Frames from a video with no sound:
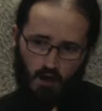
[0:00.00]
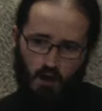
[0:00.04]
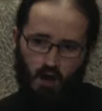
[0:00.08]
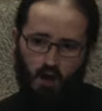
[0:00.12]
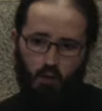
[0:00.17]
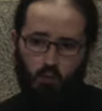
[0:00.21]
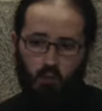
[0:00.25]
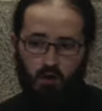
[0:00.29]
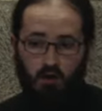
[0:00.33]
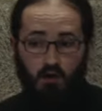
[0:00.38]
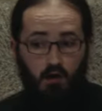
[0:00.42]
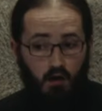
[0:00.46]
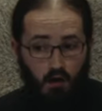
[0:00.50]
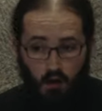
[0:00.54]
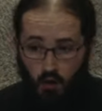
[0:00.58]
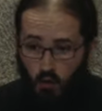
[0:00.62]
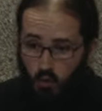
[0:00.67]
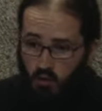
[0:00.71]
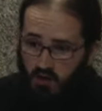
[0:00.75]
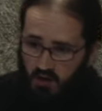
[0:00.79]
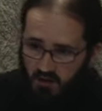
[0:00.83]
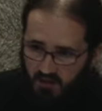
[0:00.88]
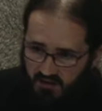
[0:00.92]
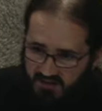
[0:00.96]
our
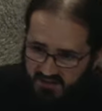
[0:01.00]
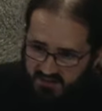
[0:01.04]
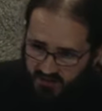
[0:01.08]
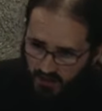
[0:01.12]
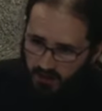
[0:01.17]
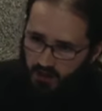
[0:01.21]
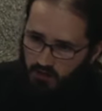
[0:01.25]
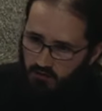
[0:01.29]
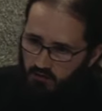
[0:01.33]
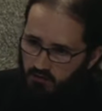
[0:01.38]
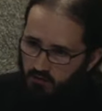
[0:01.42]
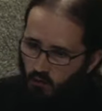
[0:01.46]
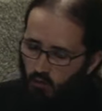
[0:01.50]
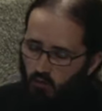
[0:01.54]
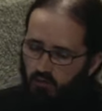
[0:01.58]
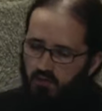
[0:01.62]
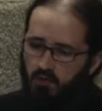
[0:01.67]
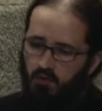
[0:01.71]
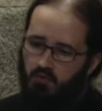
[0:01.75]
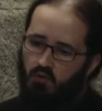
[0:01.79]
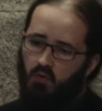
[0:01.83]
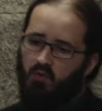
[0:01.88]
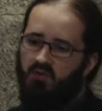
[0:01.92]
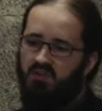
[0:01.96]
local saint,
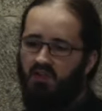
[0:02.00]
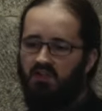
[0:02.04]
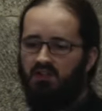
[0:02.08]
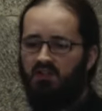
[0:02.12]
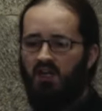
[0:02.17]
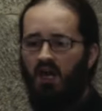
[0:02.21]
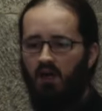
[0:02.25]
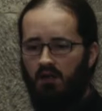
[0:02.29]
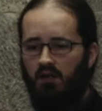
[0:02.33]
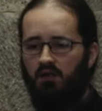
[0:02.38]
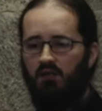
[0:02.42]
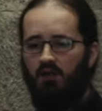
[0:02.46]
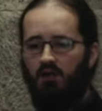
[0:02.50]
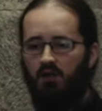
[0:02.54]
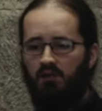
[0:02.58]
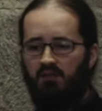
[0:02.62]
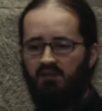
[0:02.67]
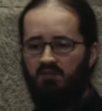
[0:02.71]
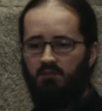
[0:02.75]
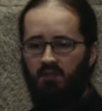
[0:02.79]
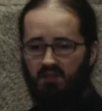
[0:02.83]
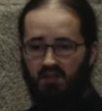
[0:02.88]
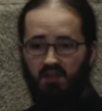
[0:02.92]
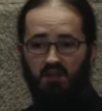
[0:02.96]
although not yet
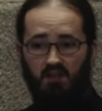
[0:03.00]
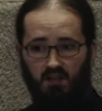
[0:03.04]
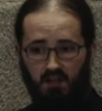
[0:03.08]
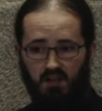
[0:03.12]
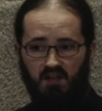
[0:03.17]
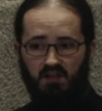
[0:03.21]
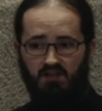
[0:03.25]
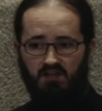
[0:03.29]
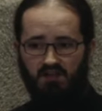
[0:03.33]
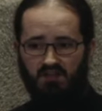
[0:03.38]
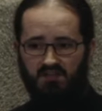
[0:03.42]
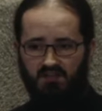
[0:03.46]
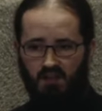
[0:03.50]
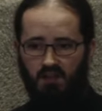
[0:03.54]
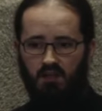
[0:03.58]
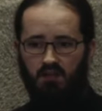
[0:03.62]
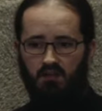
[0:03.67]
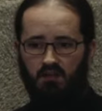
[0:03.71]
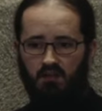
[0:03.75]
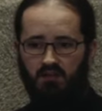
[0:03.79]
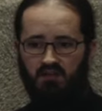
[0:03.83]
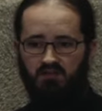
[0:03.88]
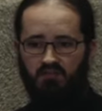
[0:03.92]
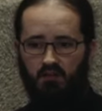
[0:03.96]
canonized, but he is a
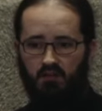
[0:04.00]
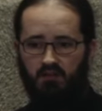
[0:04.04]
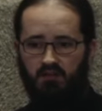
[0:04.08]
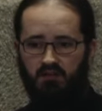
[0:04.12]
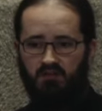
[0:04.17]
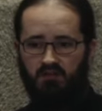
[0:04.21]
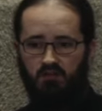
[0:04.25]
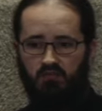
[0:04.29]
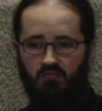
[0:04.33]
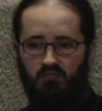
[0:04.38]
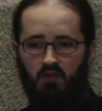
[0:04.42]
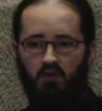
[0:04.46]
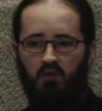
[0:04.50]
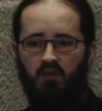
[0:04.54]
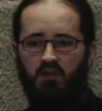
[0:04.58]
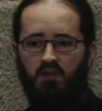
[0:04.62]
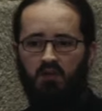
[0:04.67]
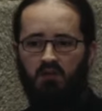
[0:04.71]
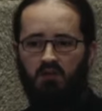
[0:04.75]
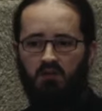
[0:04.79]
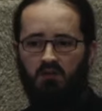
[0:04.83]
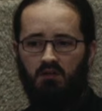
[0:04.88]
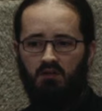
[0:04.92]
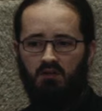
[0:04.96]
saint, is Father
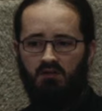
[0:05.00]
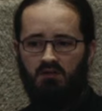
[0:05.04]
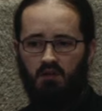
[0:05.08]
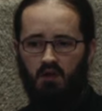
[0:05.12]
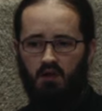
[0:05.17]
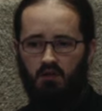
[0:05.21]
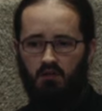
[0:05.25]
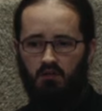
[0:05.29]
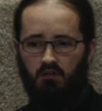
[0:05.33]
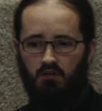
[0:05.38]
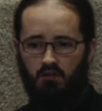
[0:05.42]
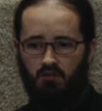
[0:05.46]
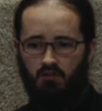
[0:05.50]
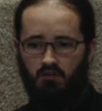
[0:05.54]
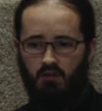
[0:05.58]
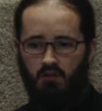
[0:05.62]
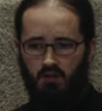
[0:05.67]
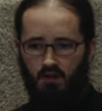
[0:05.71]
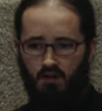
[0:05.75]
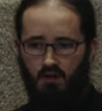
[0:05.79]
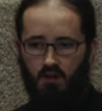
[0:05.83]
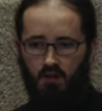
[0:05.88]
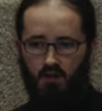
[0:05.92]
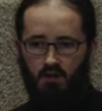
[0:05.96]
Sofroni Sahara.
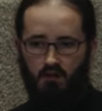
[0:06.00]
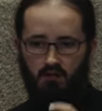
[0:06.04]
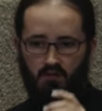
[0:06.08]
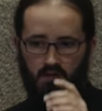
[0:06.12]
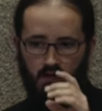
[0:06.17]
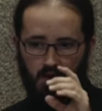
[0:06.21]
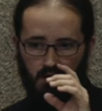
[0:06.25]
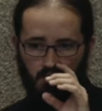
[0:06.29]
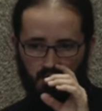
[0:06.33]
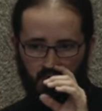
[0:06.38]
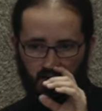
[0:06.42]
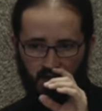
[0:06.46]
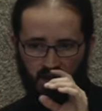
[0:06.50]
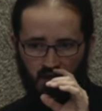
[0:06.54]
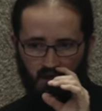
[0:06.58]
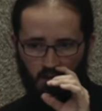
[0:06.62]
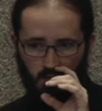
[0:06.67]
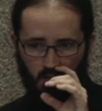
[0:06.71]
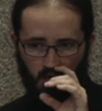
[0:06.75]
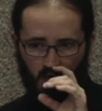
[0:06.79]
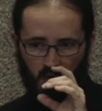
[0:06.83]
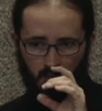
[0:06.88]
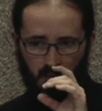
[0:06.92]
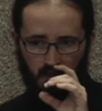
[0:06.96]
Think of
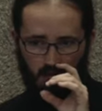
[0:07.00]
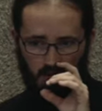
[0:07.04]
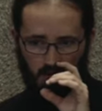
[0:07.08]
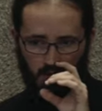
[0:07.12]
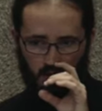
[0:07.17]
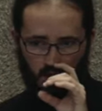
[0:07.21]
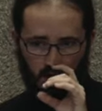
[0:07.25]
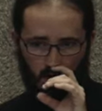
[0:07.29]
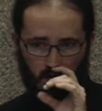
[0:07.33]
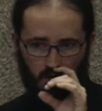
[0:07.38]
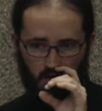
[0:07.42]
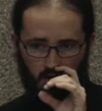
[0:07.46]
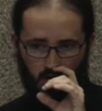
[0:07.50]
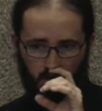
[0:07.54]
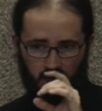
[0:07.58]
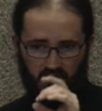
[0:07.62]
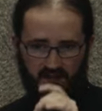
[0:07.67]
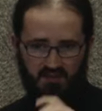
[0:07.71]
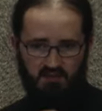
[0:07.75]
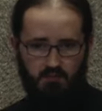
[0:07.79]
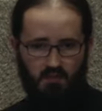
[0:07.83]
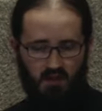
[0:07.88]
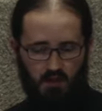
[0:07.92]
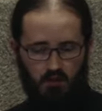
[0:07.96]
him. I mean,
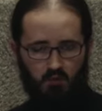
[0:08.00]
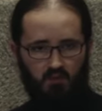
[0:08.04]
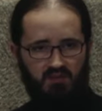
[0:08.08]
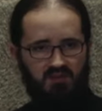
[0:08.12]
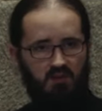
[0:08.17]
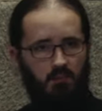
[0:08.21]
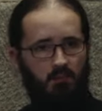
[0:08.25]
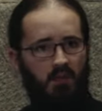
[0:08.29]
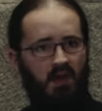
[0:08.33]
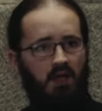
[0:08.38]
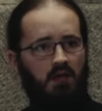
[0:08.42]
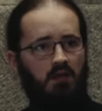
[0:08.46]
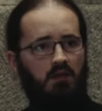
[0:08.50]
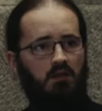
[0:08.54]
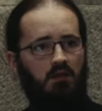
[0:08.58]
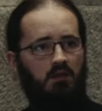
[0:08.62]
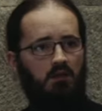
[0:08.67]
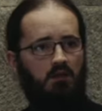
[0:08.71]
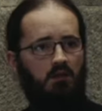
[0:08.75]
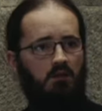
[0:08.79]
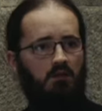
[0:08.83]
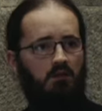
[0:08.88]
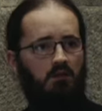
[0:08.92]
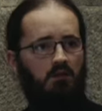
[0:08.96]
this man was a
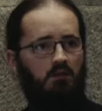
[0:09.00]
painter.